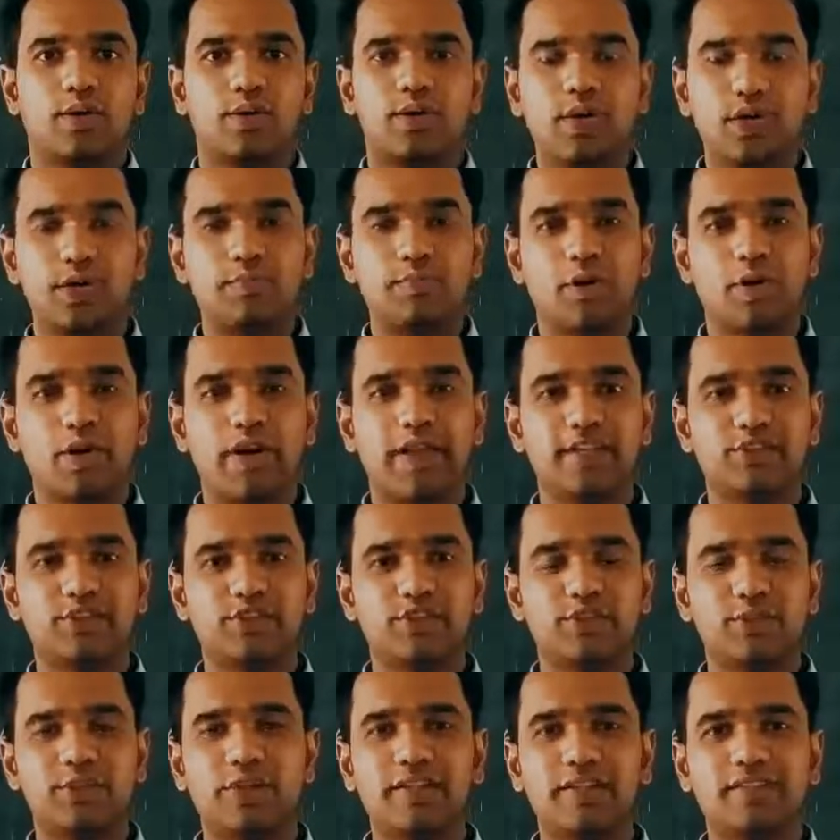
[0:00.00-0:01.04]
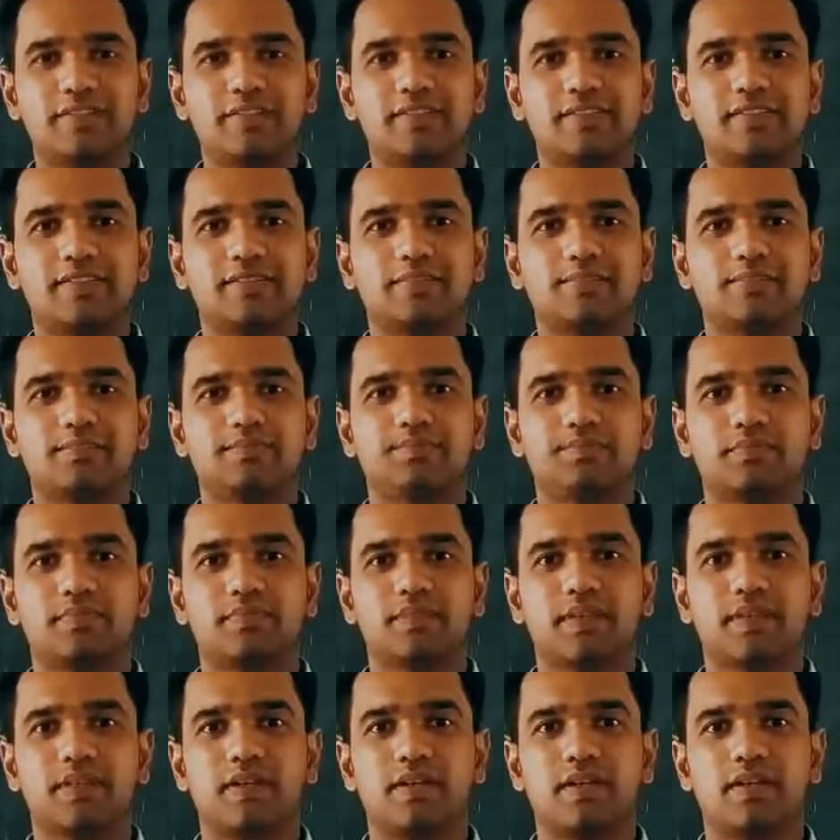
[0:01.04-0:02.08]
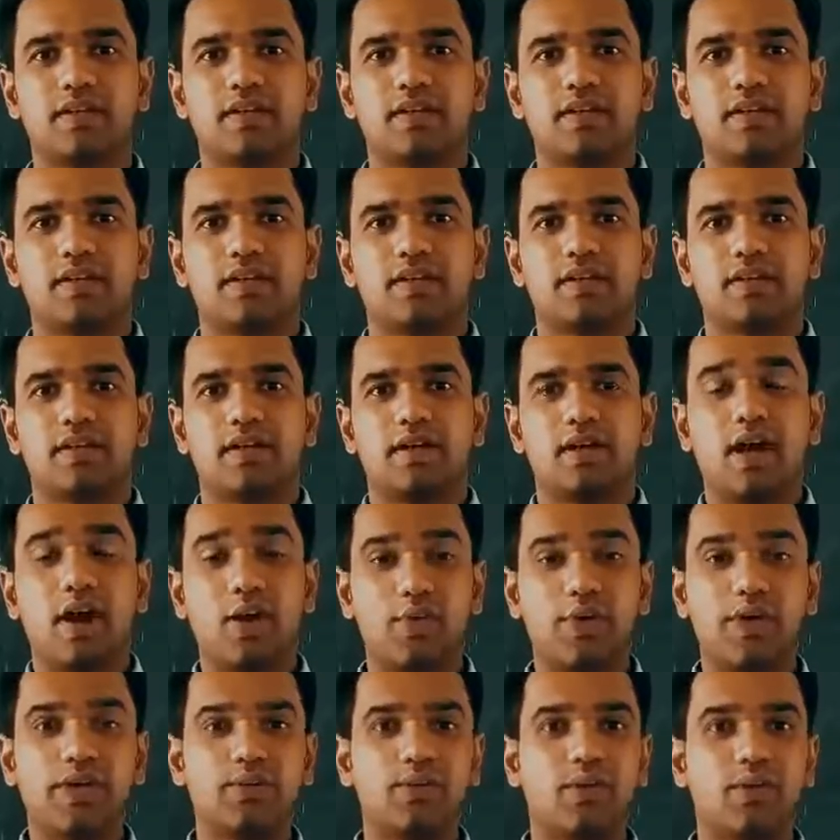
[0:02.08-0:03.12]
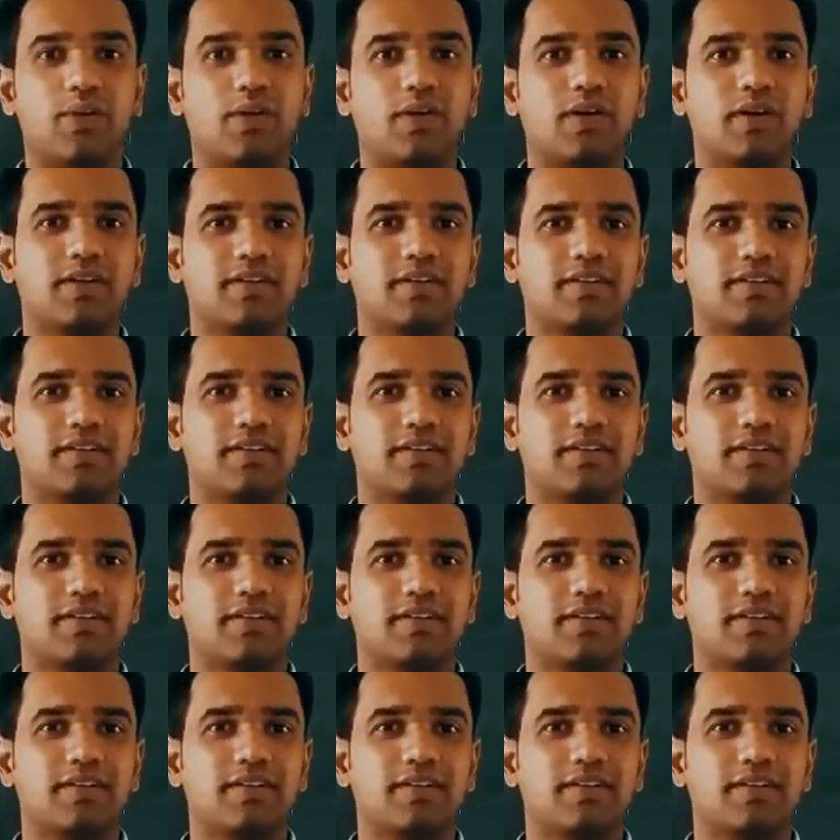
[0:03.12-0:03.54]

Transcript: Good morning, students. How are you all?